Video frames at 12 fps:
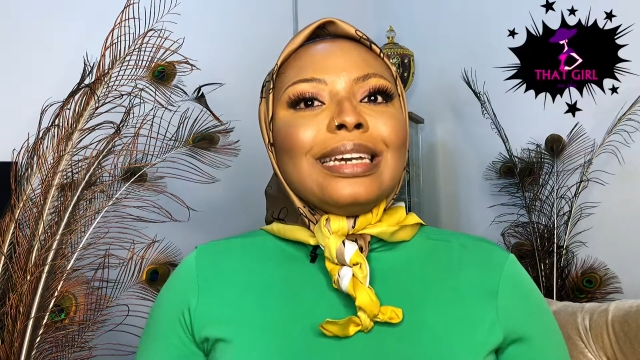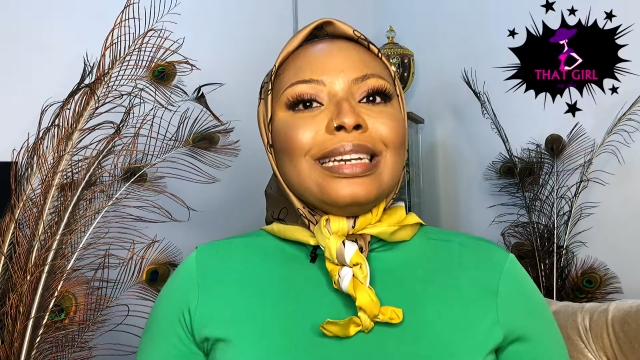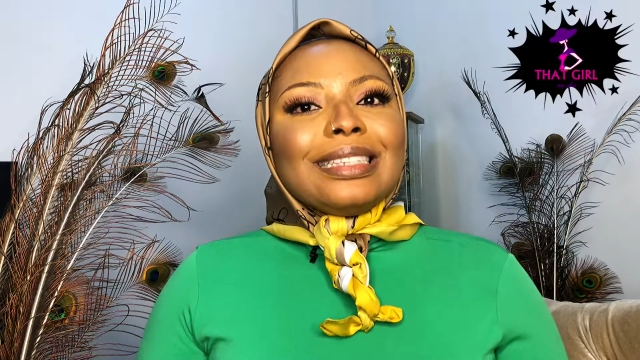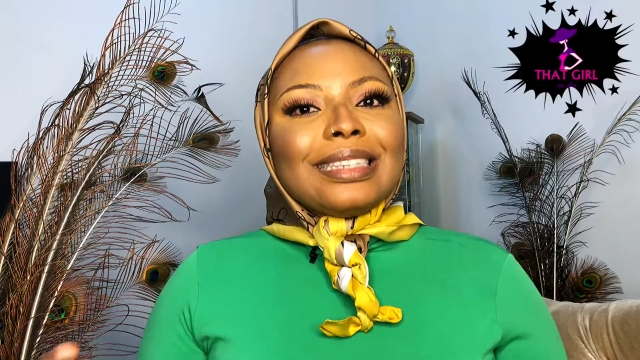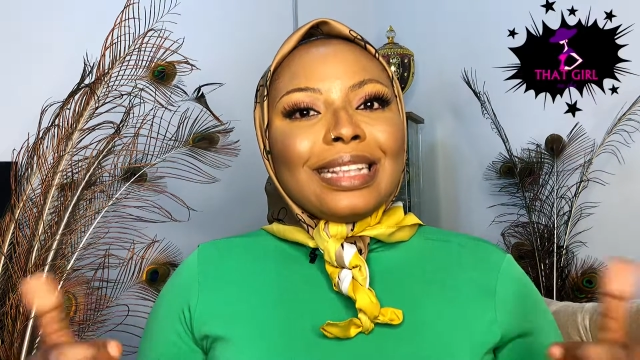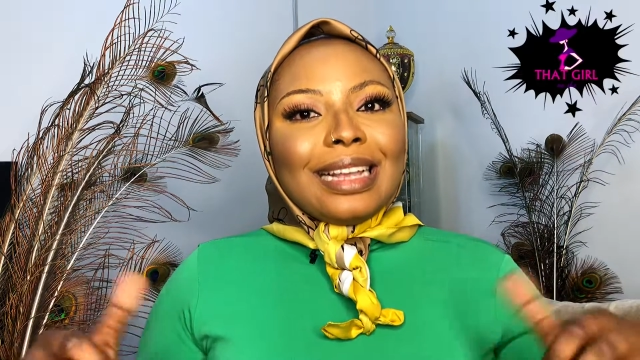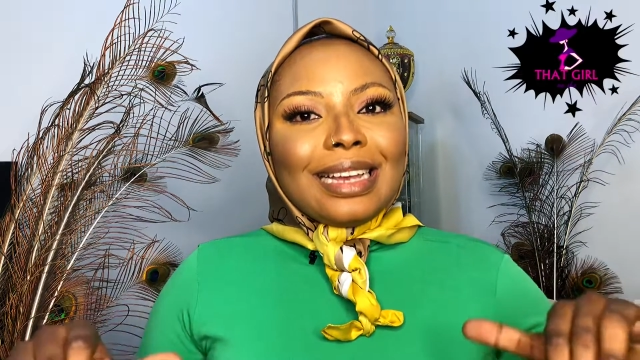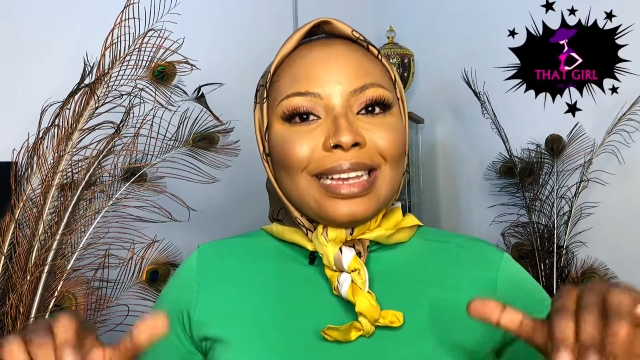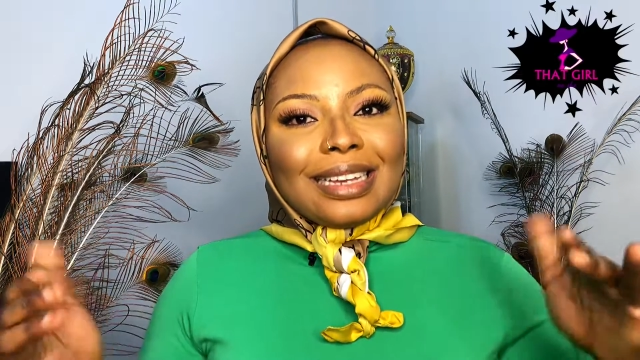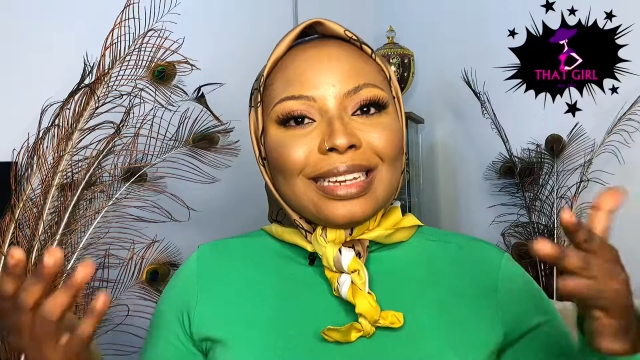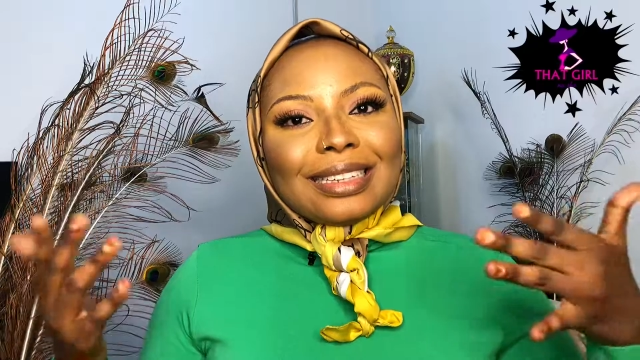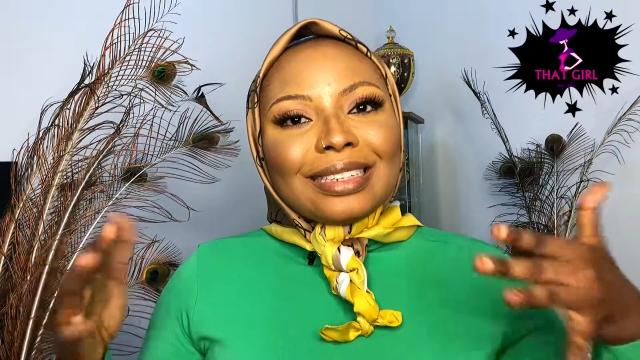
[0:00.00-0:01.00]
it's
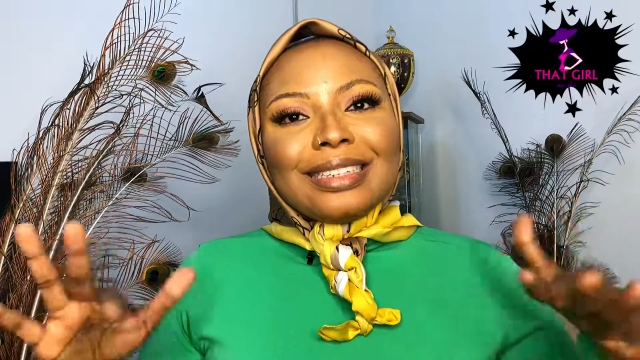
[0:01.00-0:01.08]
like